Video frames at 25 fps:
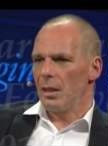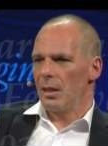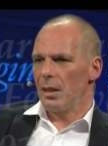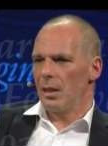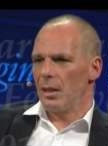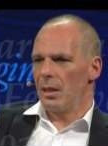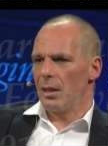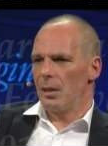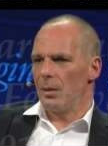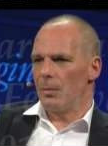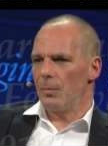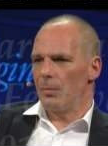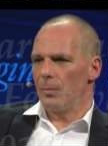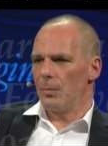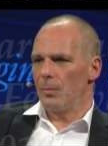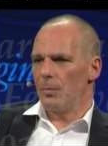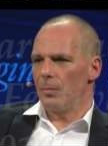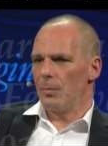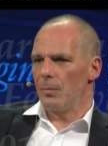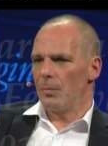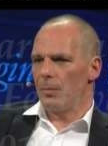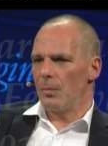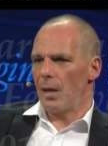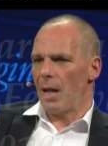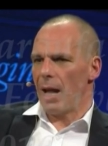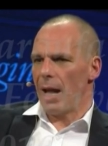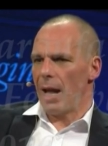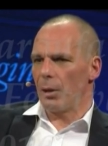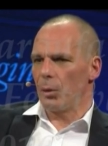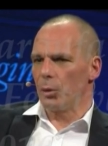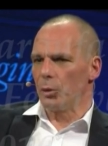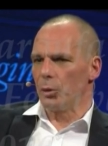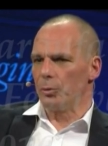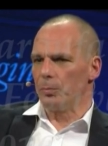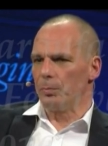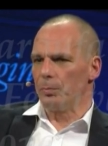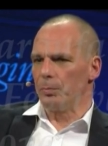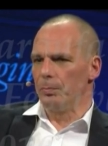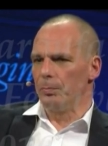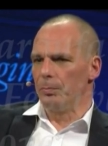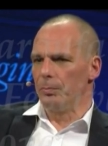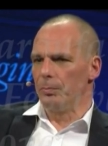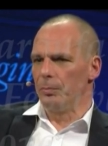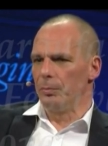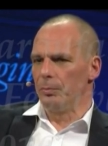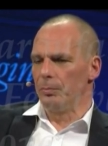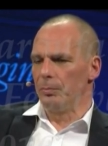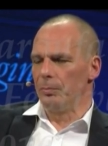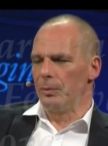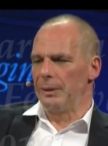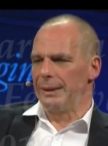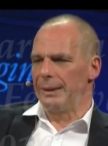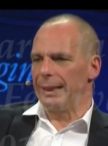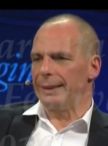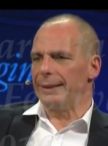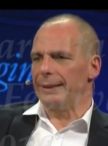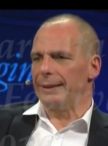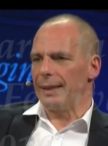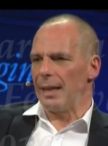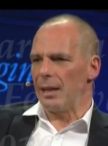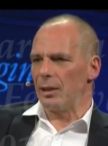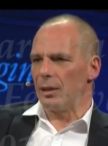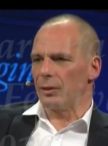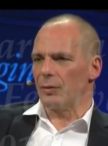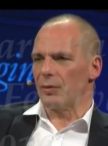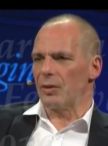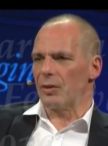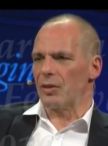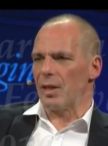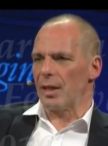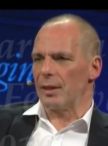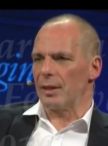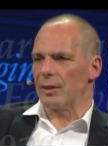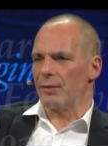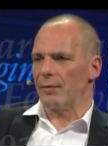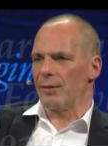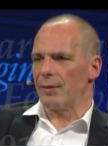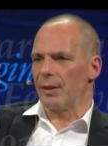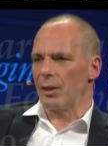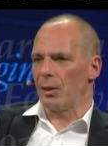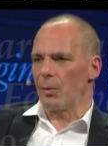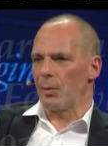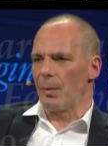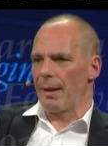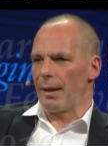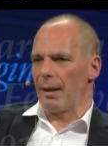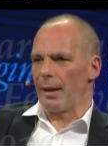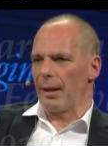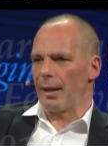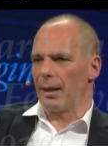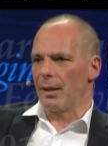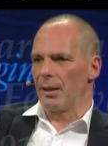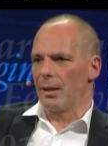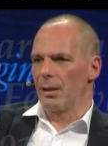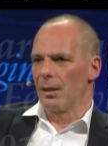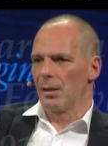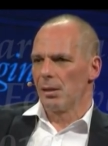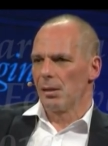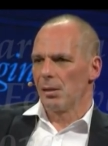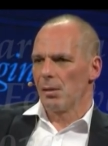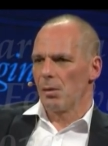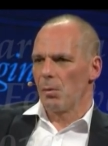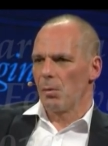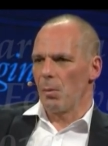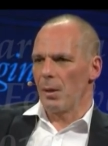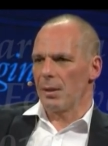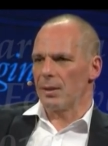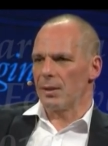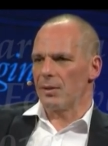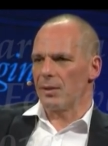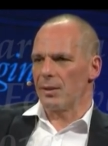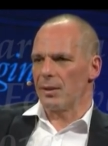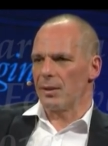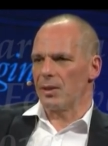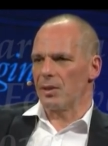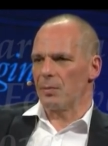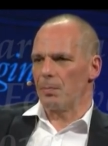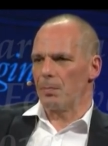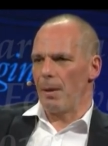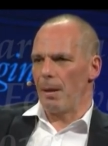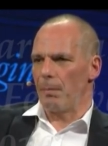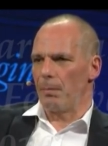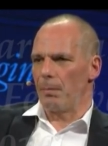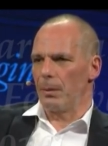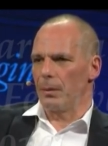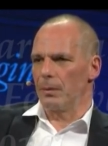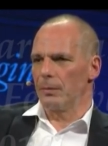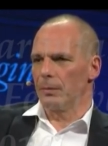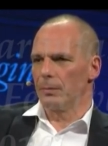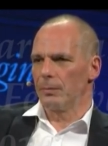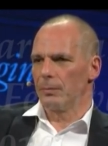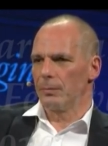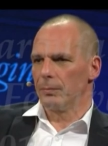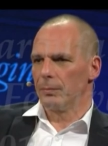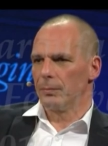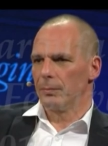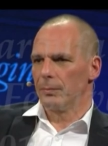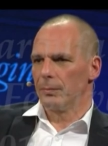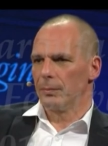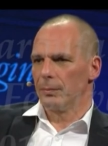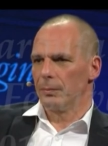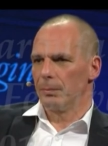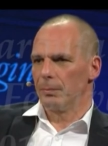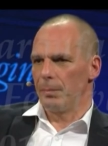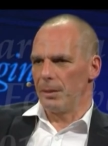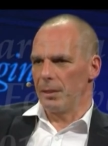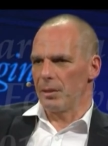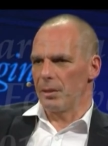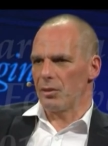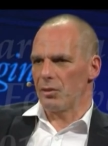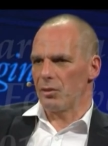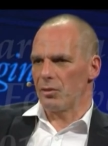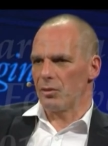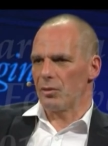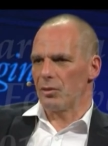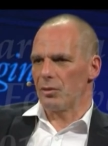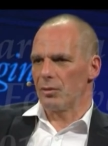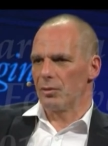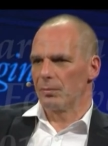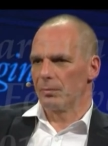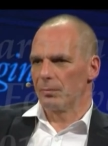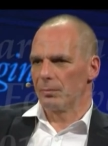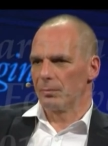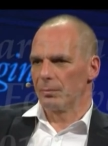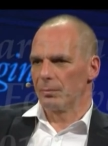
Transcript: um, I could get it out of this country very quickly once this bubble bursts.